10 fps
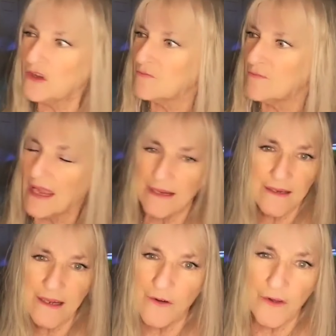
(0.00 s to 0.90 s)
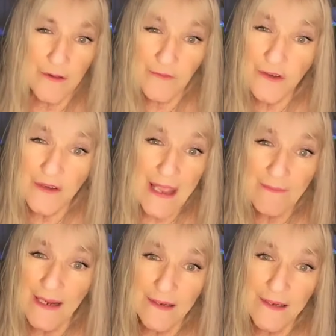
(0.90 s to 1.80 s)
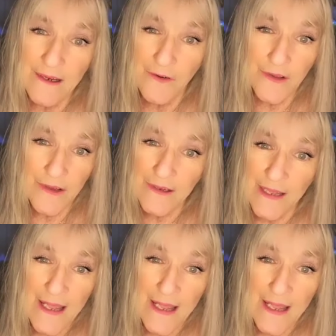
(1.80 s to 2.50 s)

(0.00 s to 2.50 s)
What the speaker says: You can make a deal with them. You can't make a deal with it.